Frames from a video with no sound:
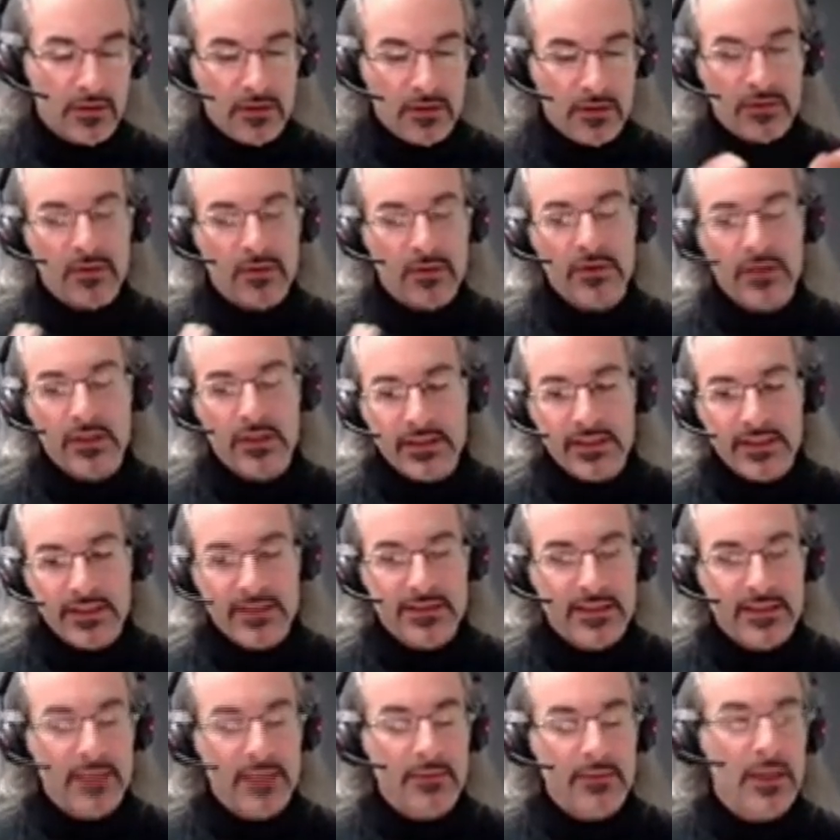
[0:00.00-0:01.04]
you know the, the,
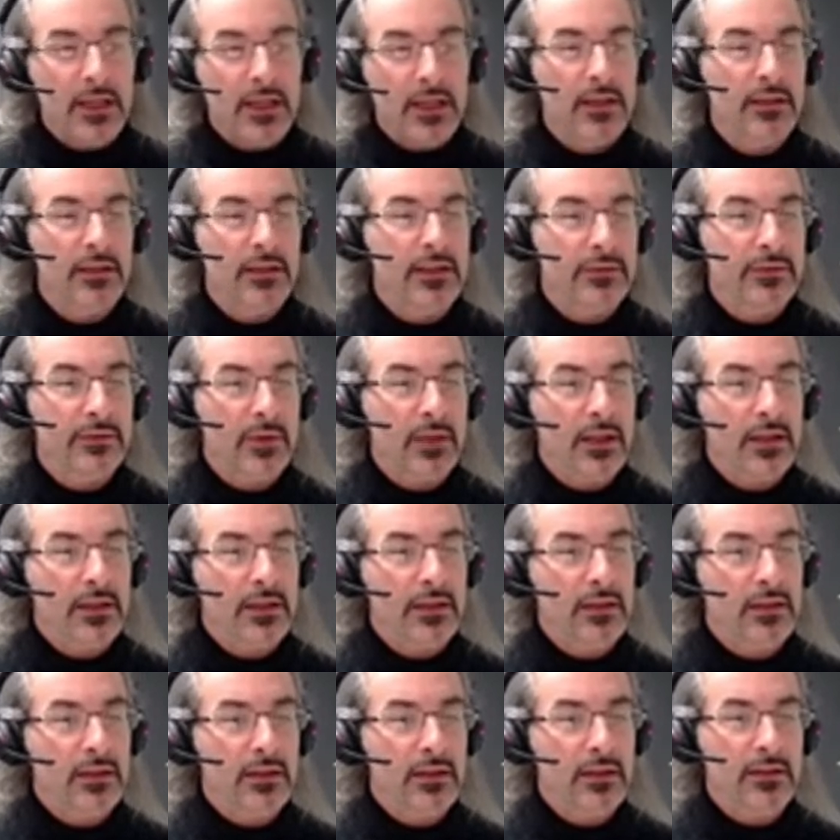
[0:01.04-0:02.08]
sigma that we are
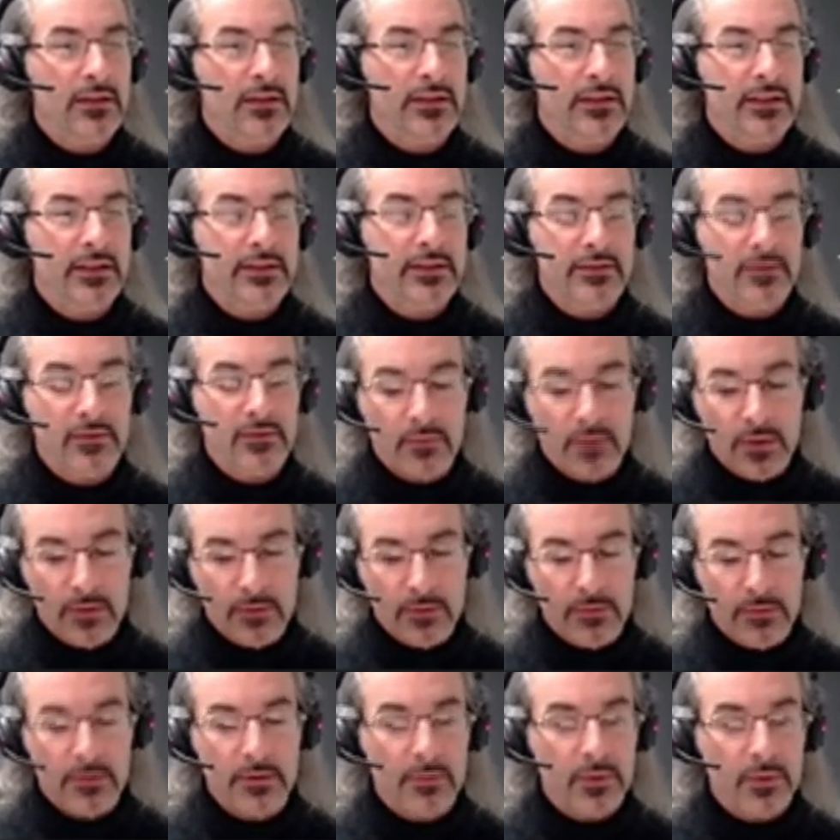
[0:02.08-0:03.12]
uh, that
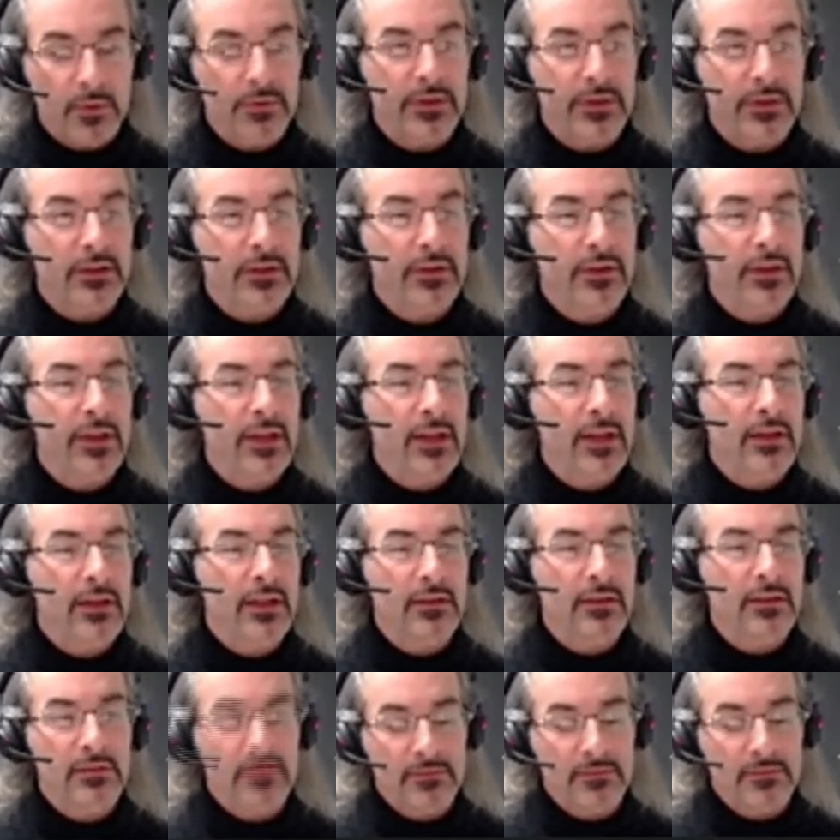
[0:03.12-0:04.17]
where we are putting the
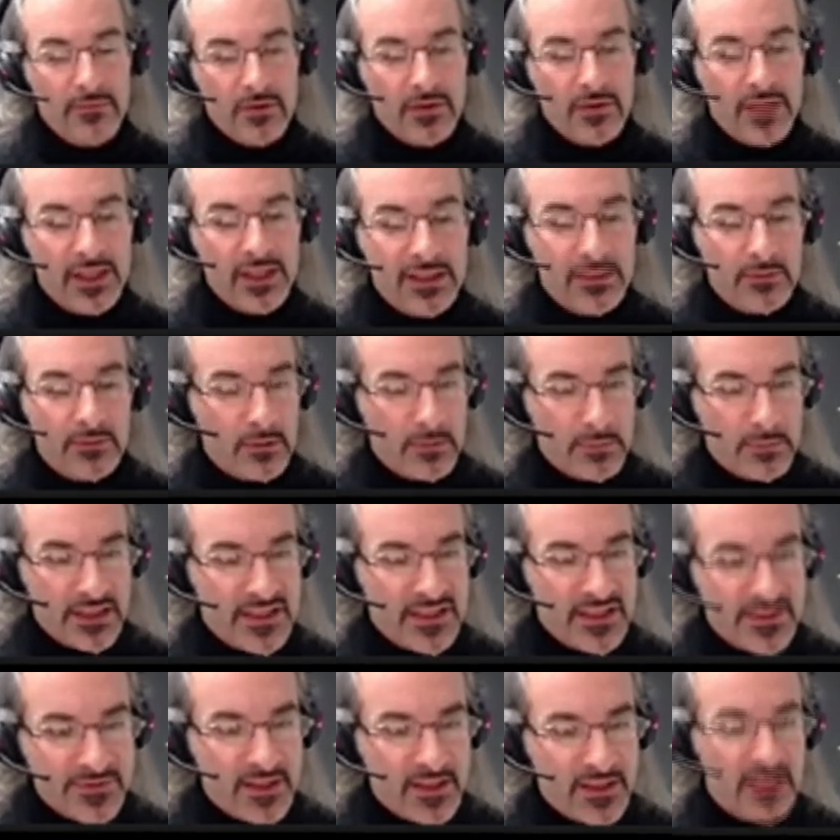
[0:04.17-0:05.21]
theory. Concretely, will be
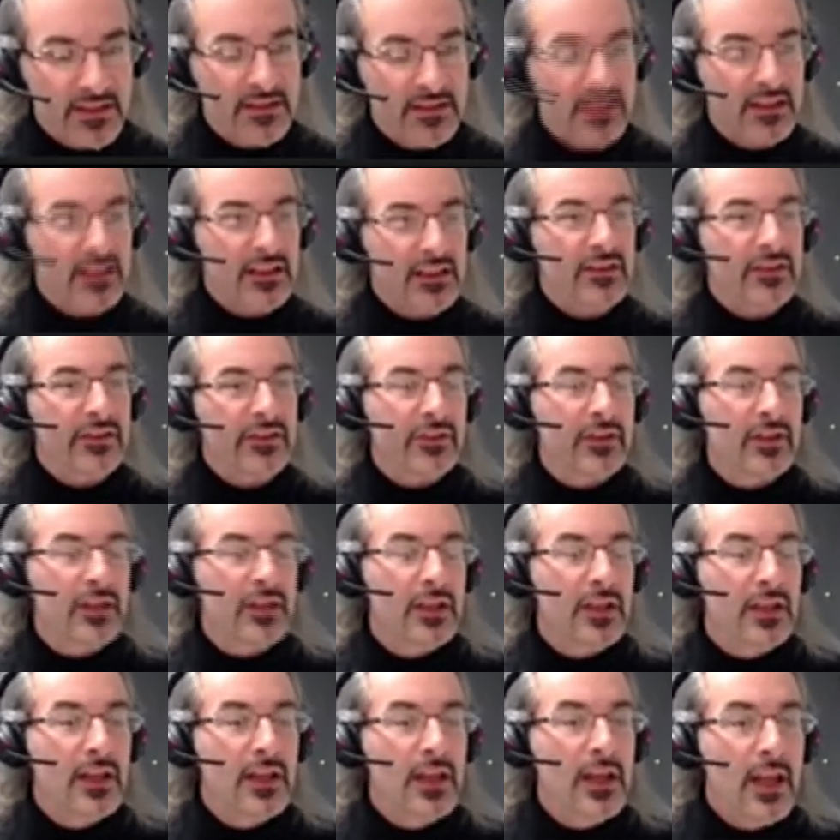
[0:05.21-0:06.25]
the sphere at the end.
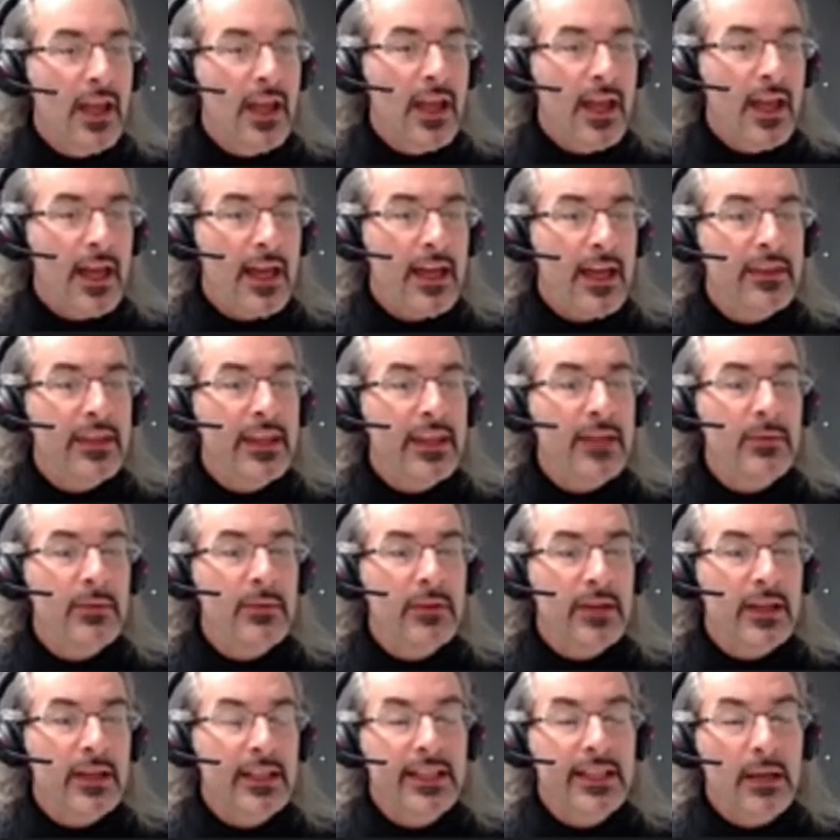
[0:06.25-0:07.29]
And then
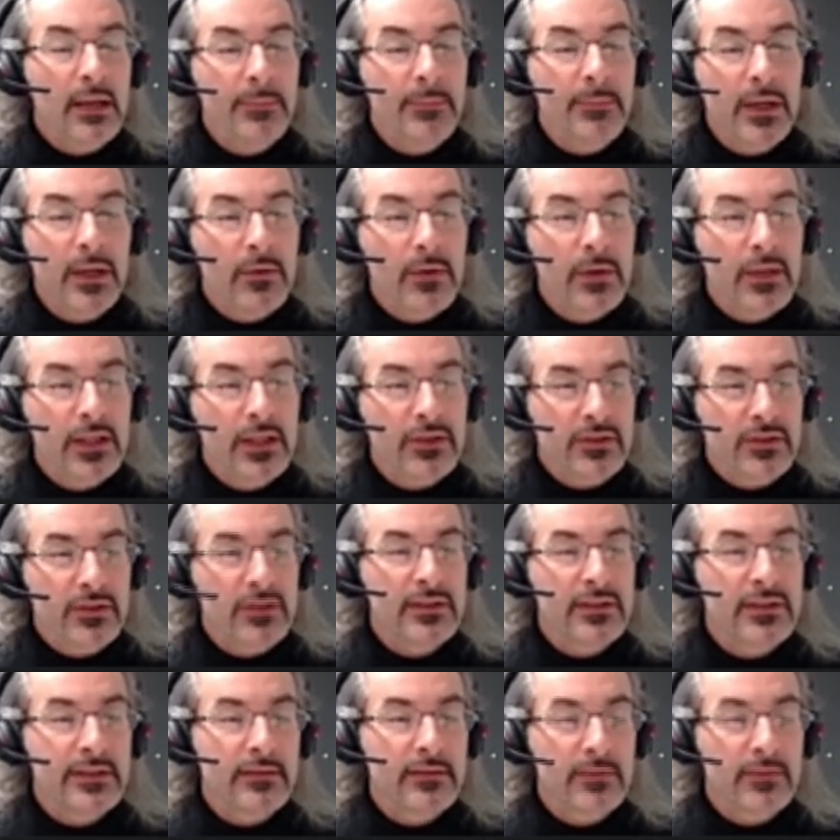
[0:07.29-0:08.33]
we write gap
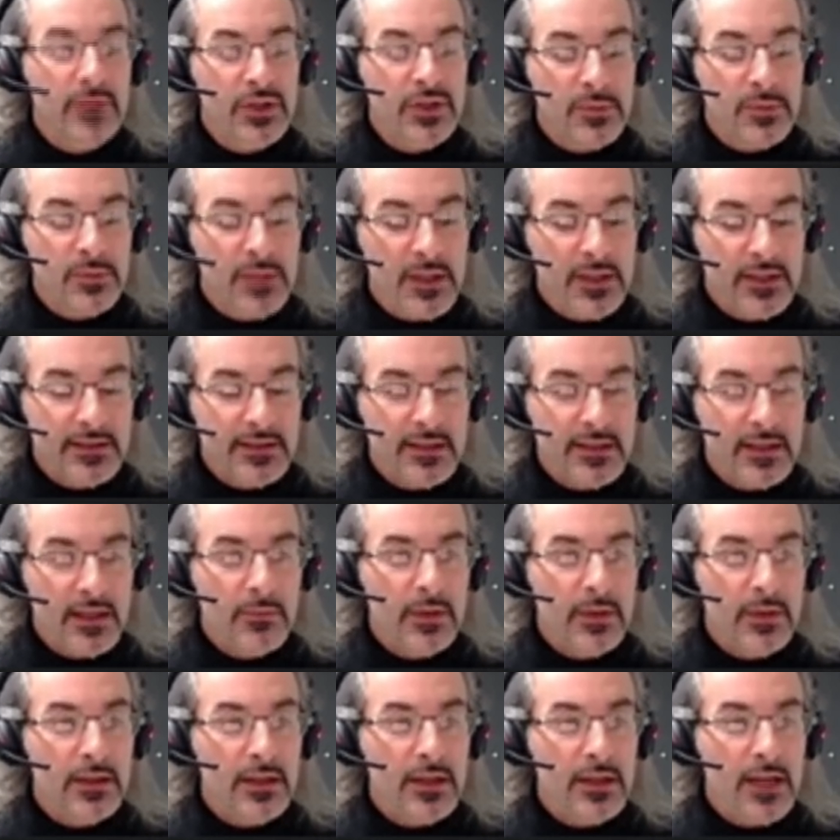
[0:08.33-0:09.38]
equations, which means
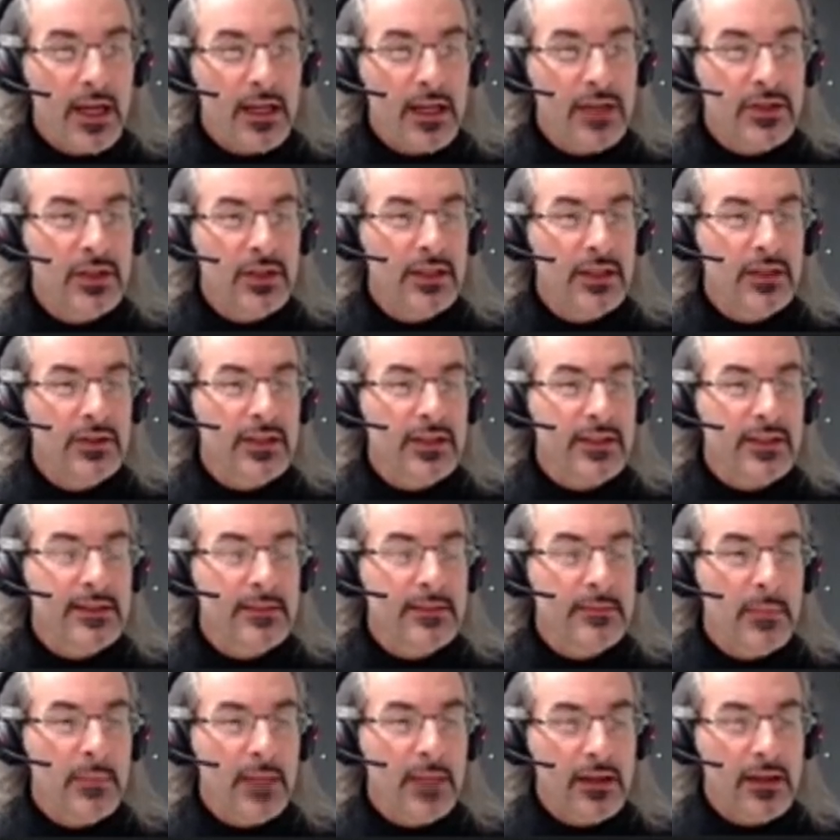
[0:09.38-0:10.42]
that we actually just
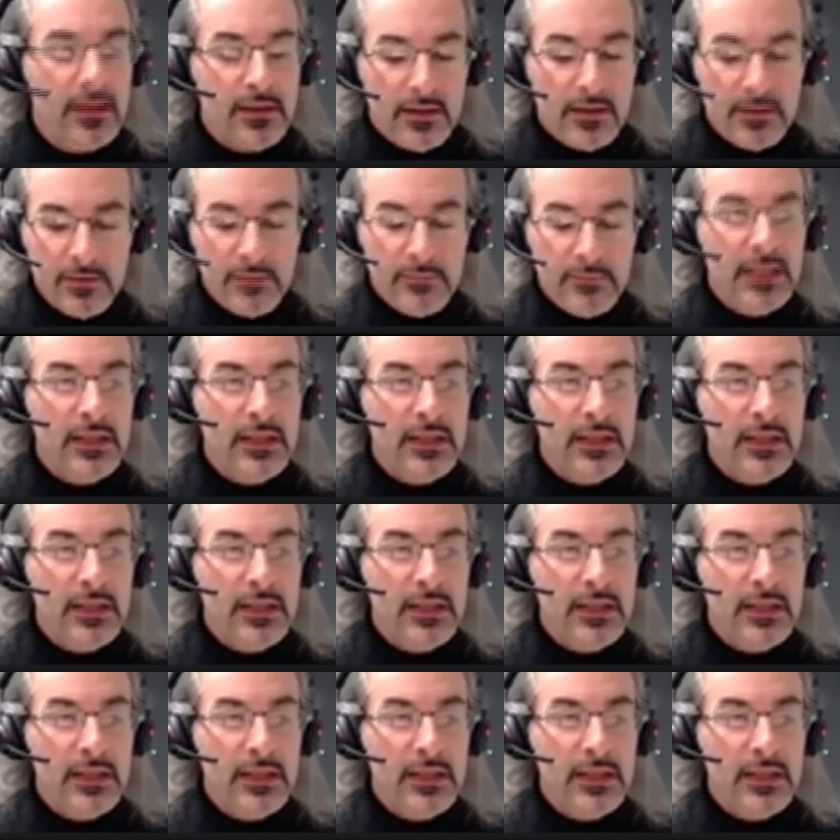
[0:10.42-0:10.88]
uh,